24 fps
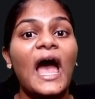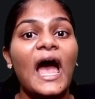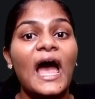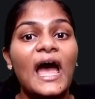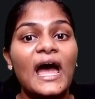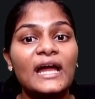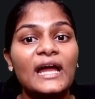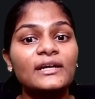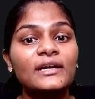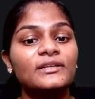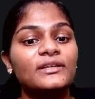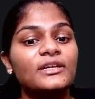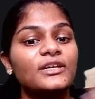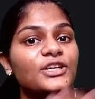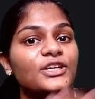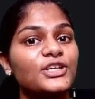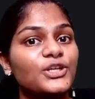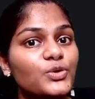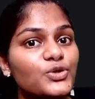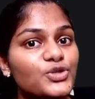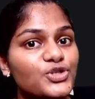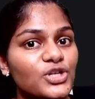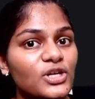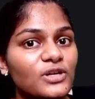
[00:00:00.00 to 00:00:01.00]
and the
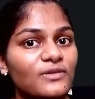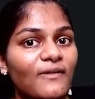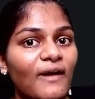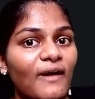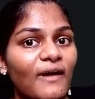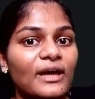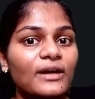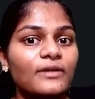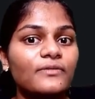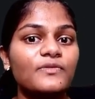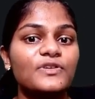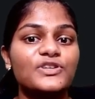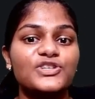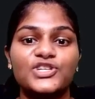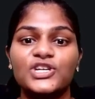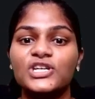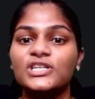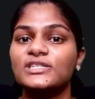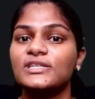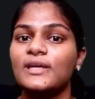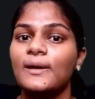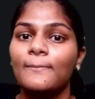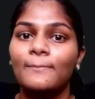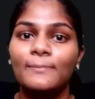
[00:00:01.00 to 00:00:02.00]
neutral wire, which
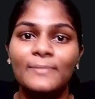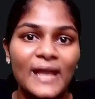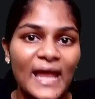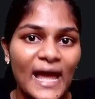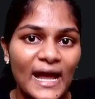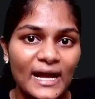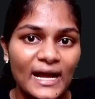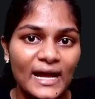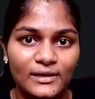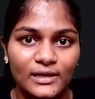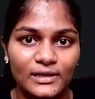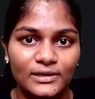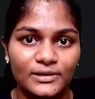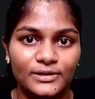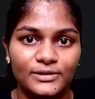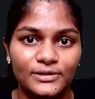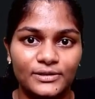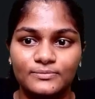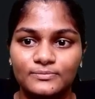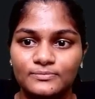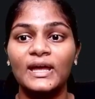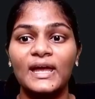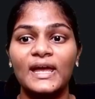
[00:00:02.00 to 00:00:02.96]
is black colored.